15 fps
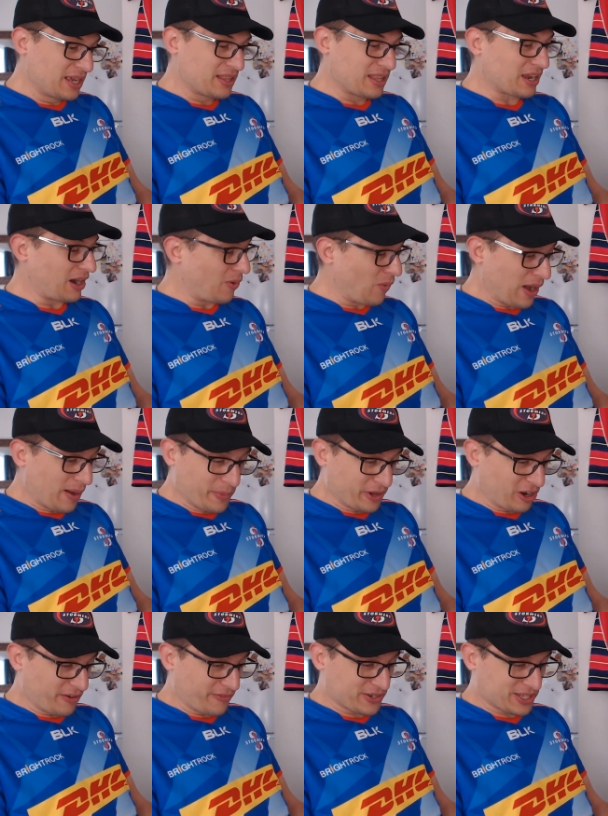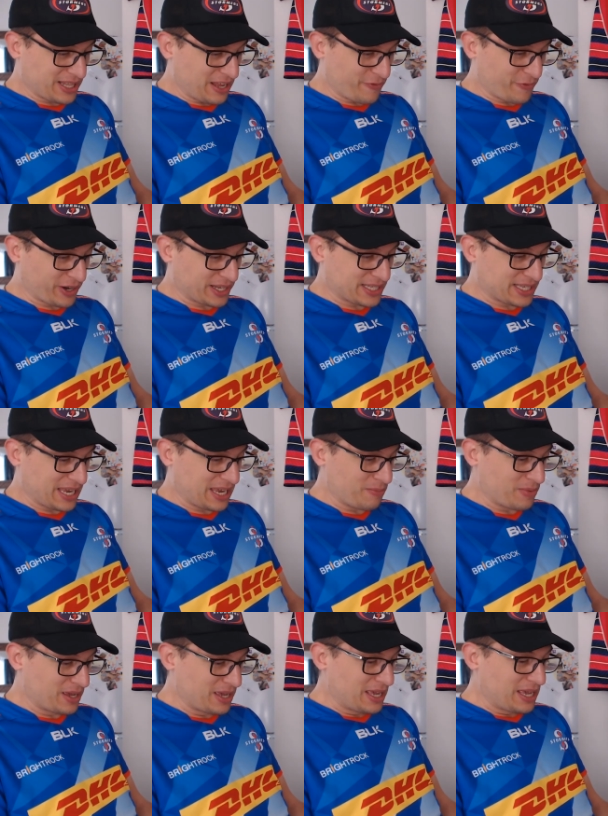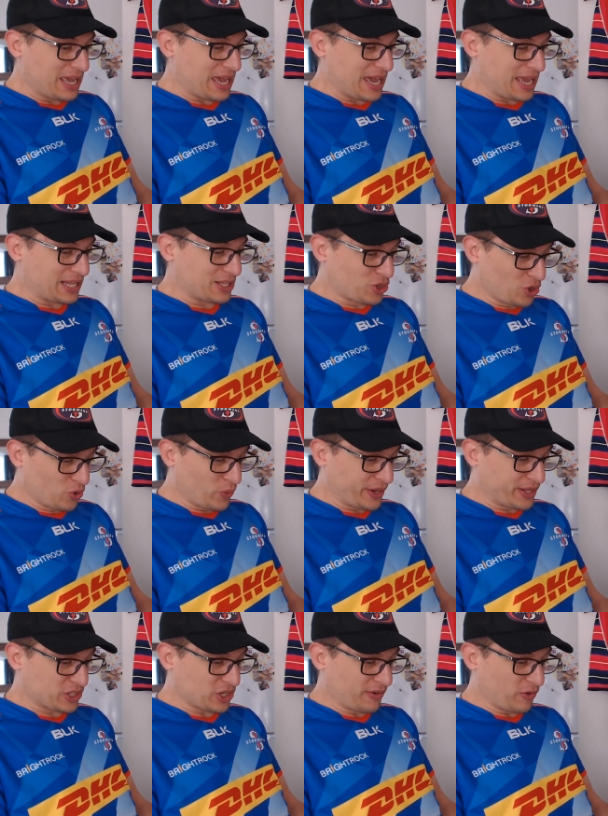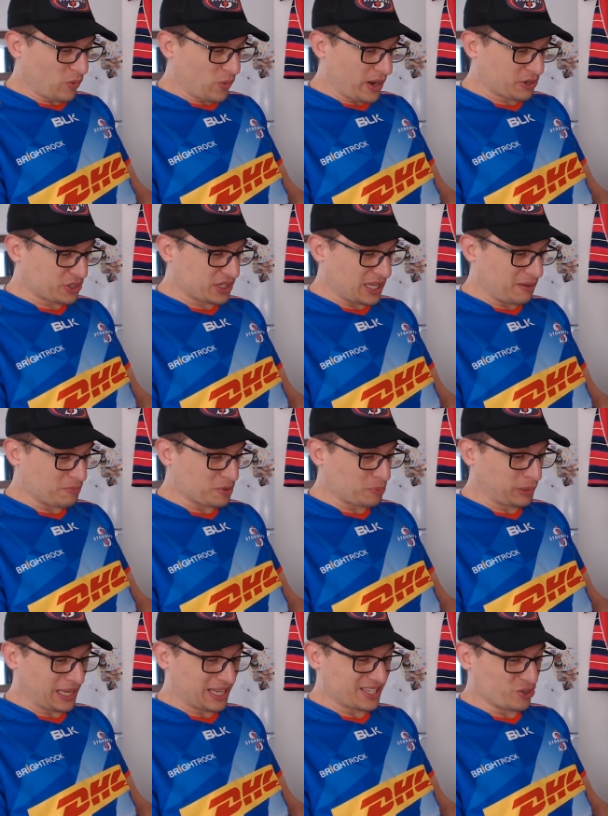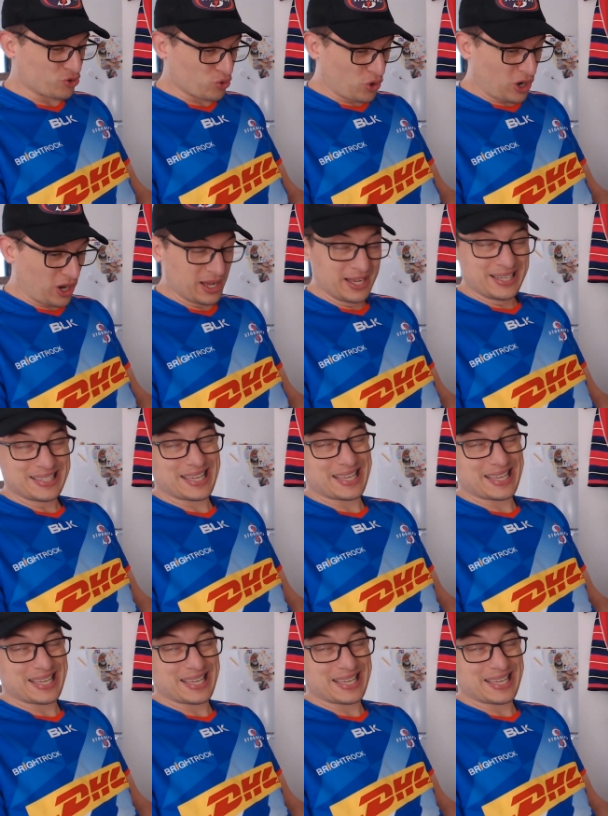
They got 1 win over a South African team and 2 wins over Welsh teams plus a draw.